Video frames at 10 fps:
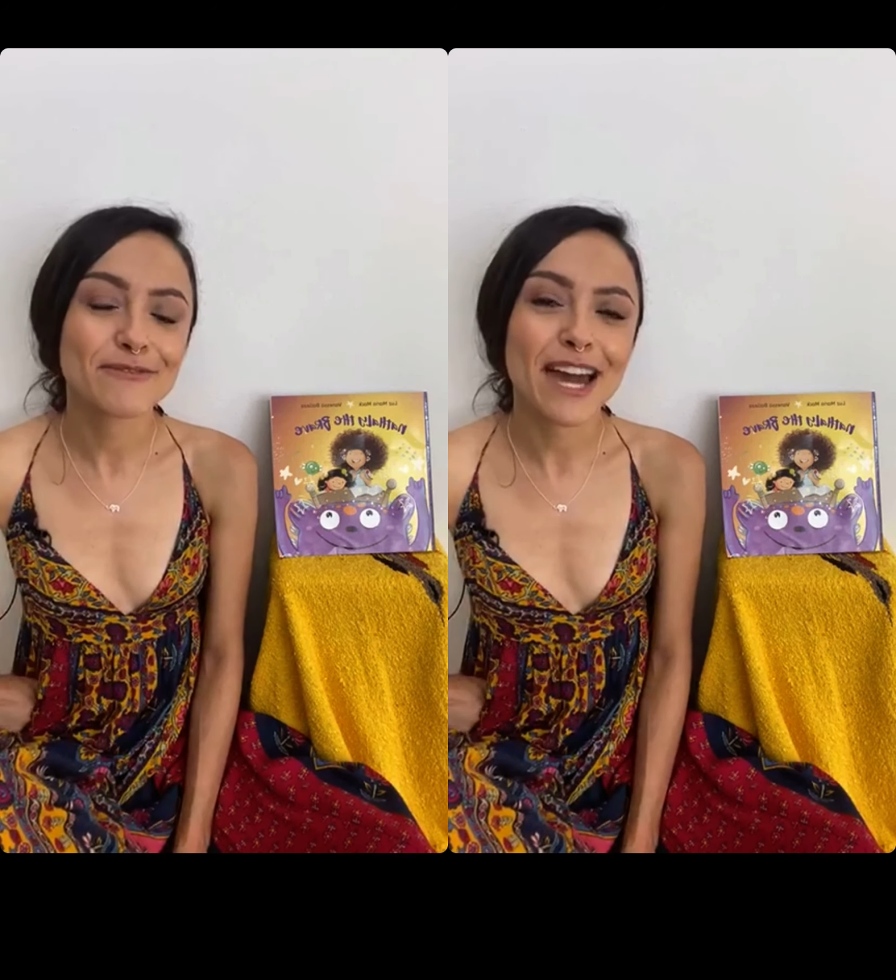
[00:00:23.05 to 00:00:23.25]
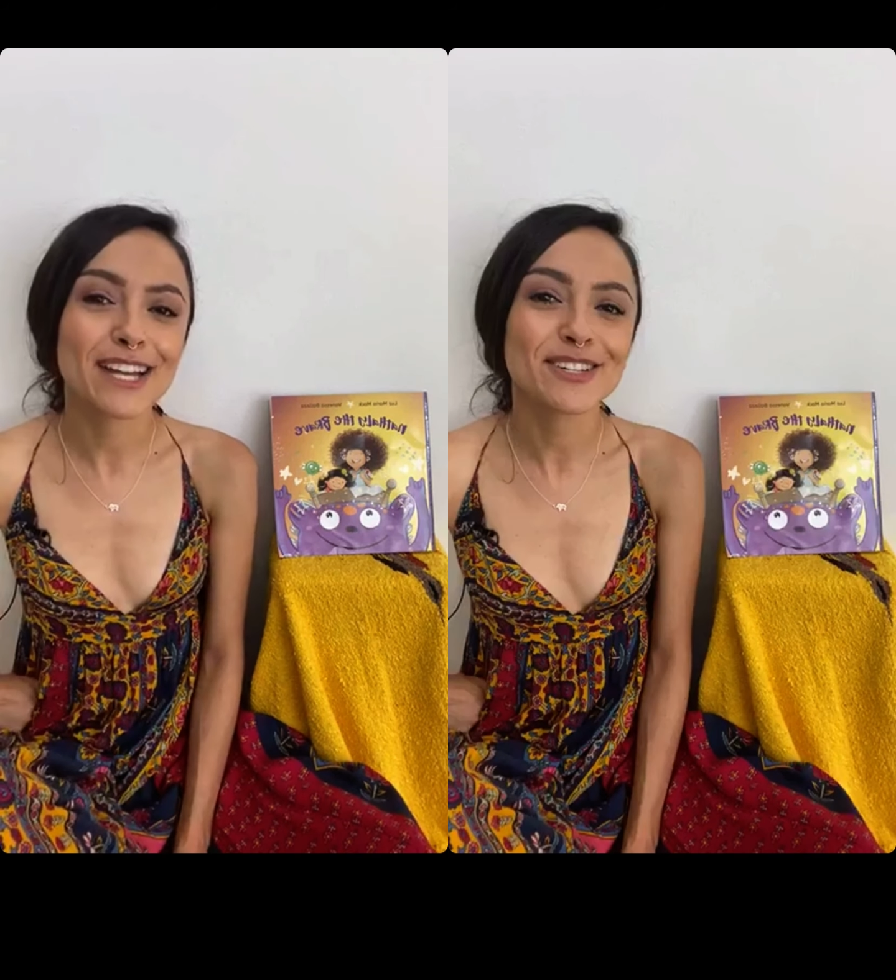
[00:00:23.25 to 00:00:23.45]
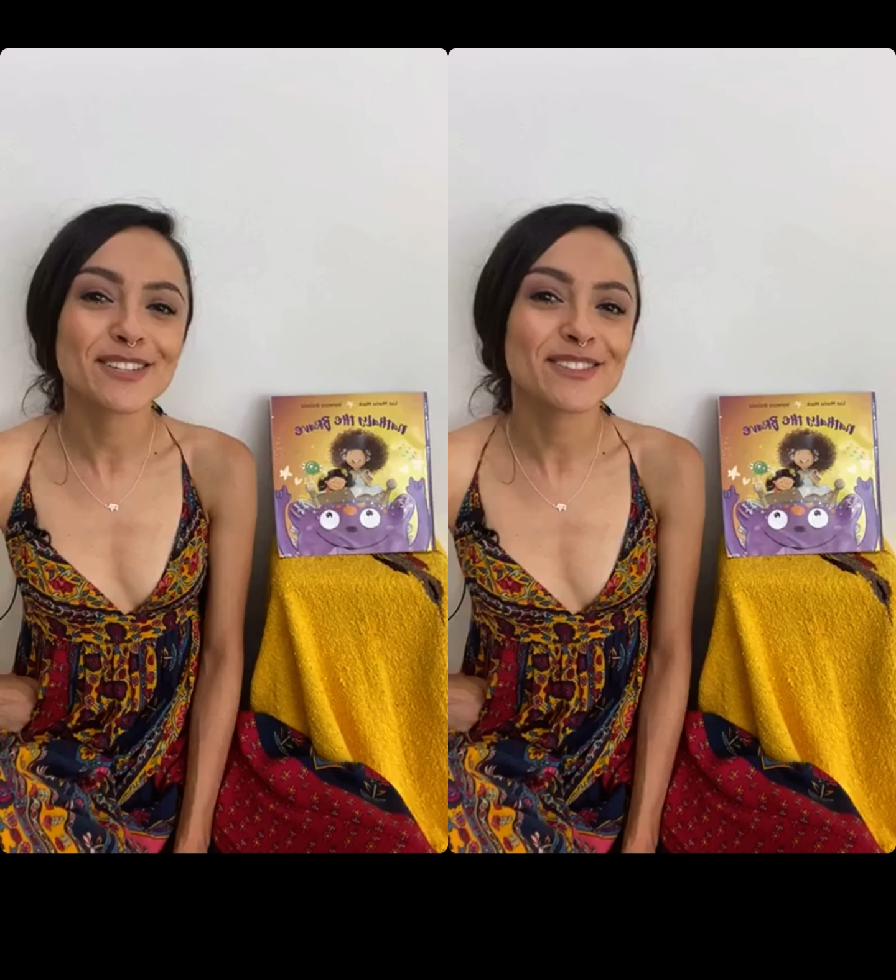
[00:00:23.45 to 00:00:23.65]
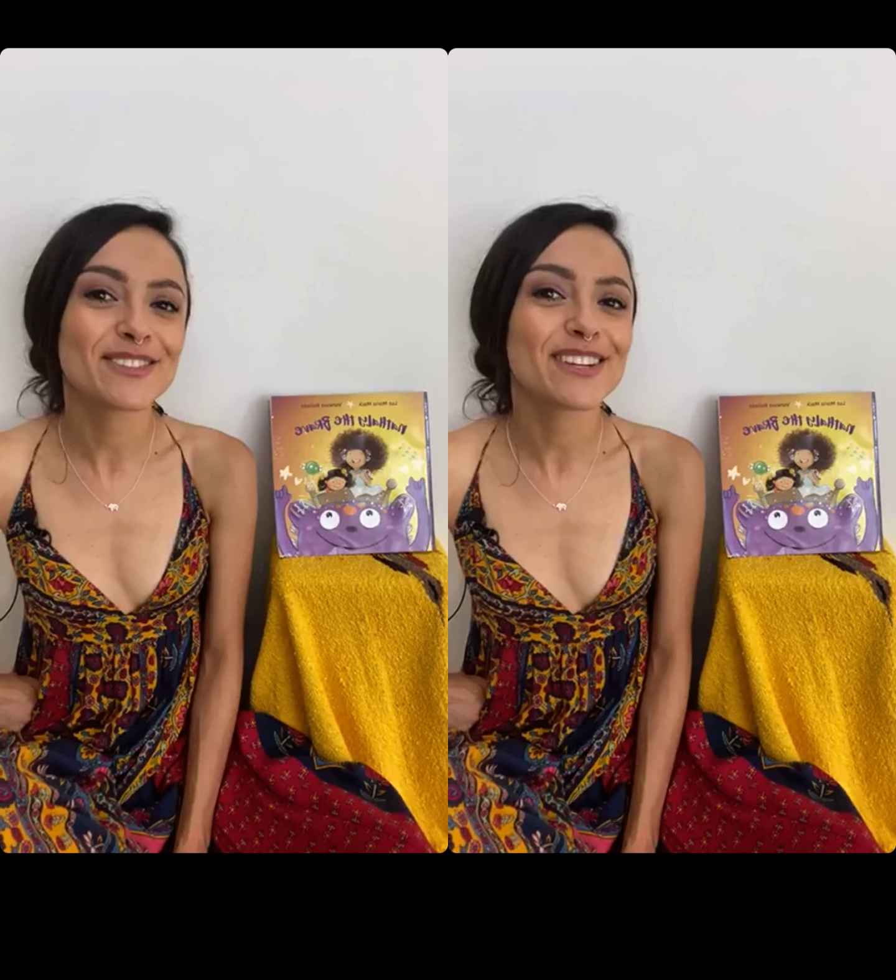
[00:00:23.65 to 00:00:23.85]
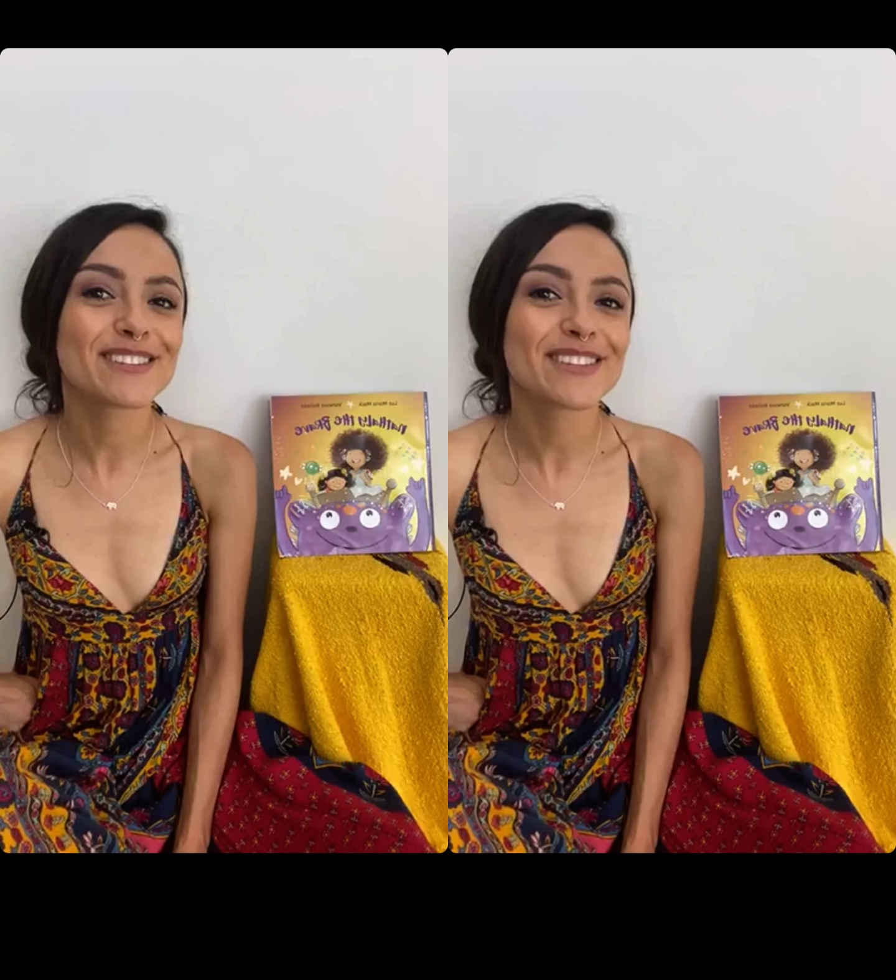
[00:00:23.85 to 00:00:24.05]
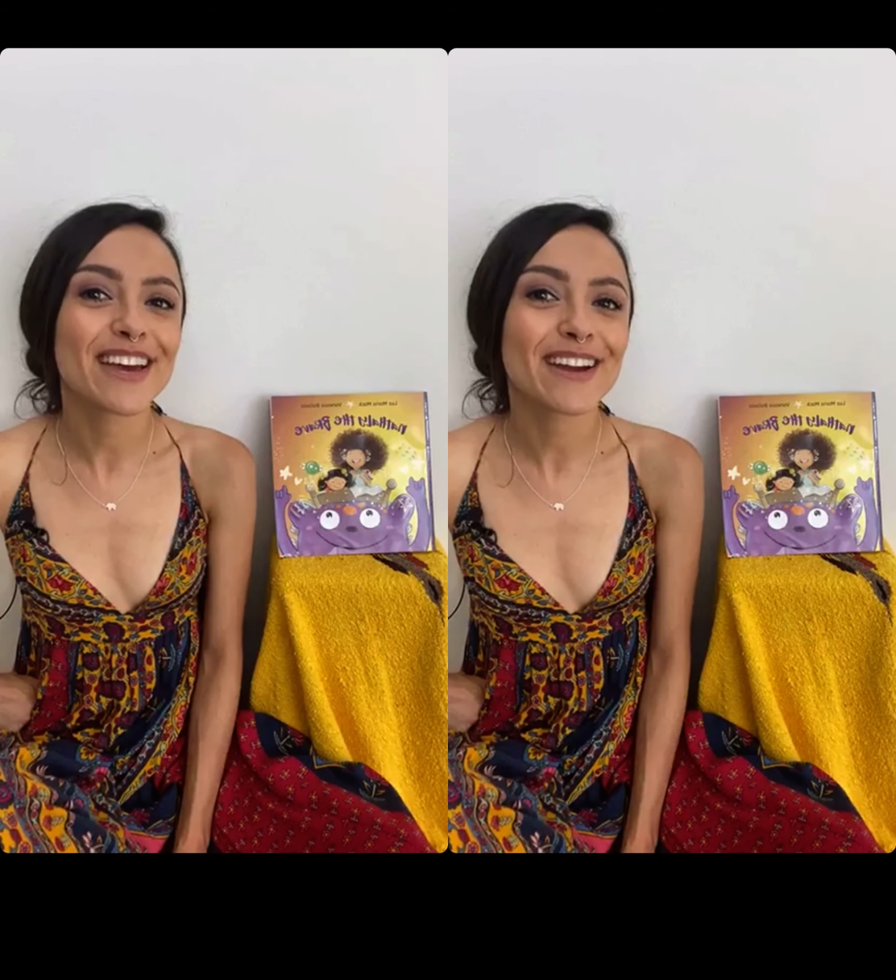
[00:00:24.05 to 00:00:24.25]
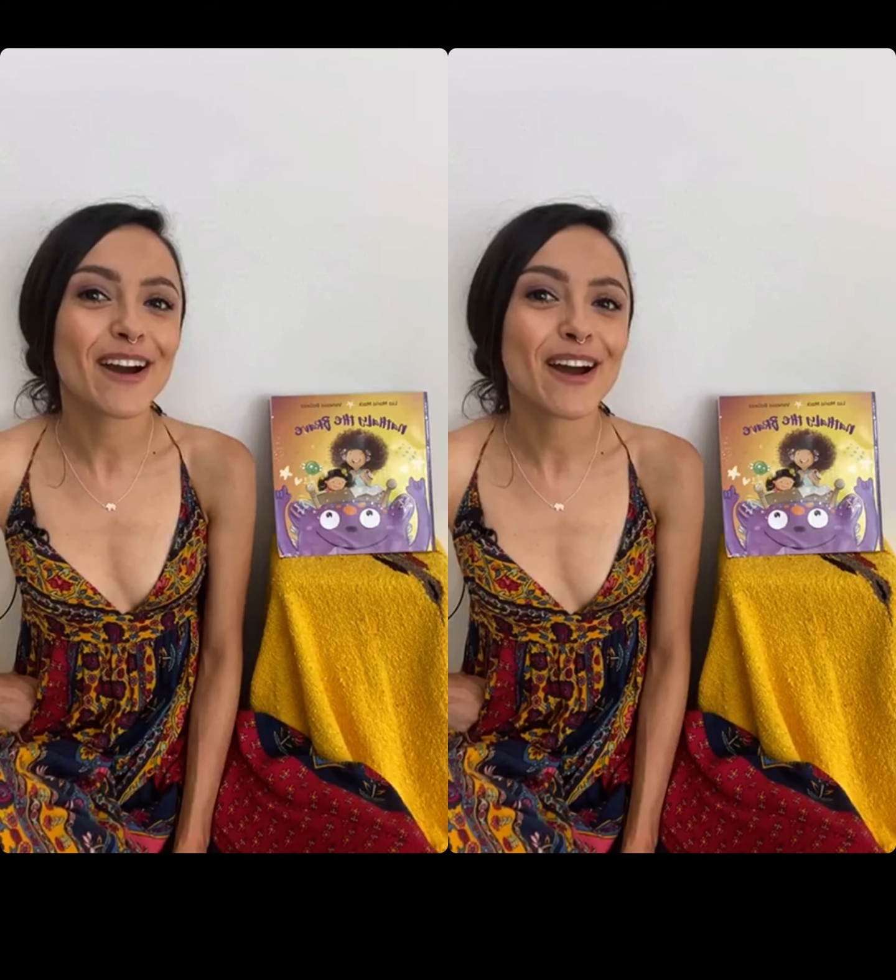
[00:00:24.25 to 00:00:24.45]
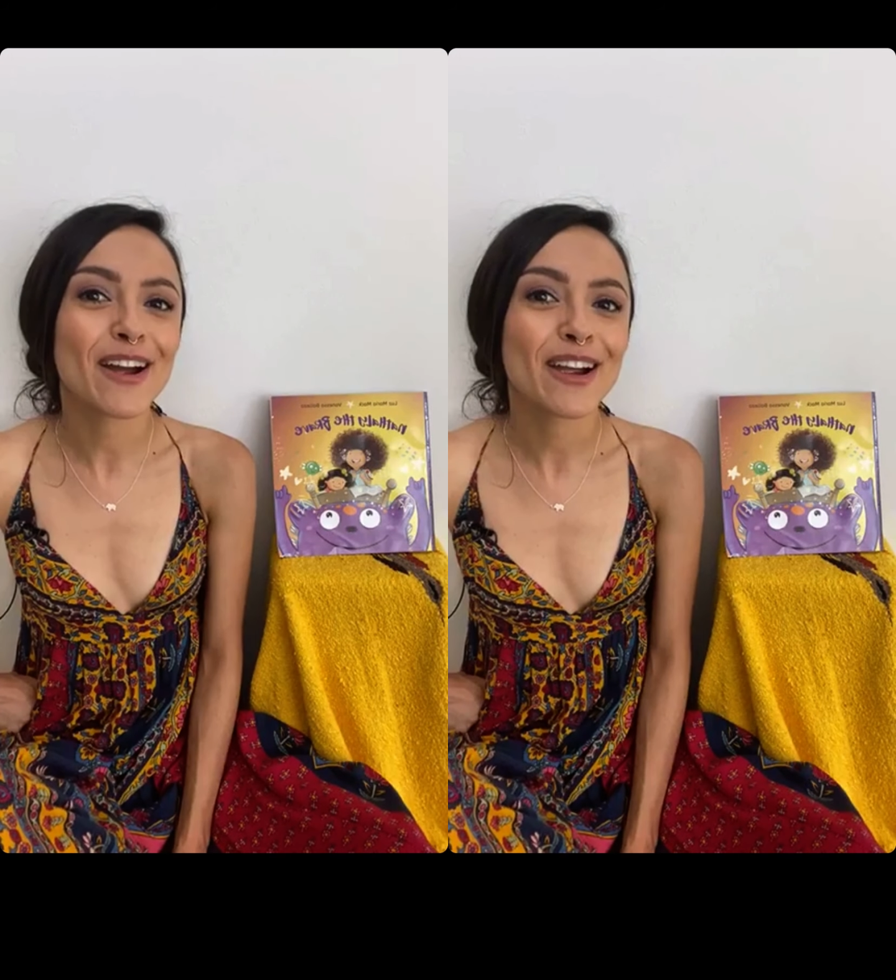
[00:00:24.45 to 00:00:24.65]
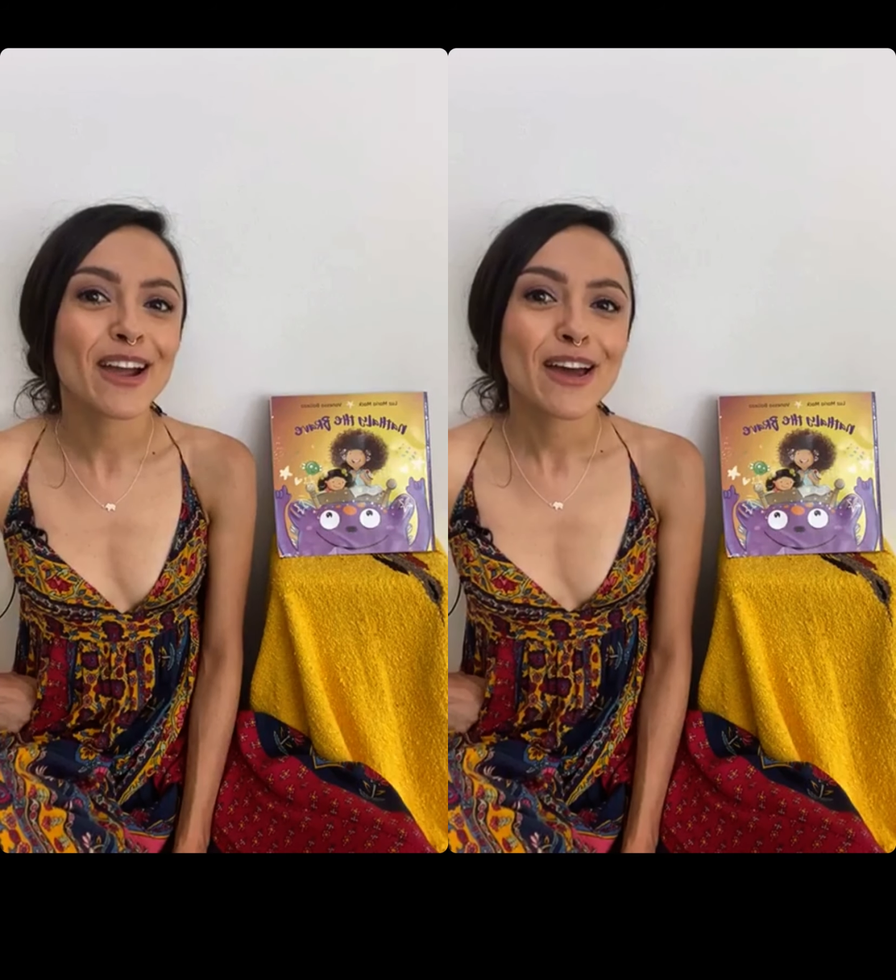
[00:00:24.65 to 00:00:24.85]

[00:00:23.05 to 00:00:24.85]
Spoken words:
fashions, just like our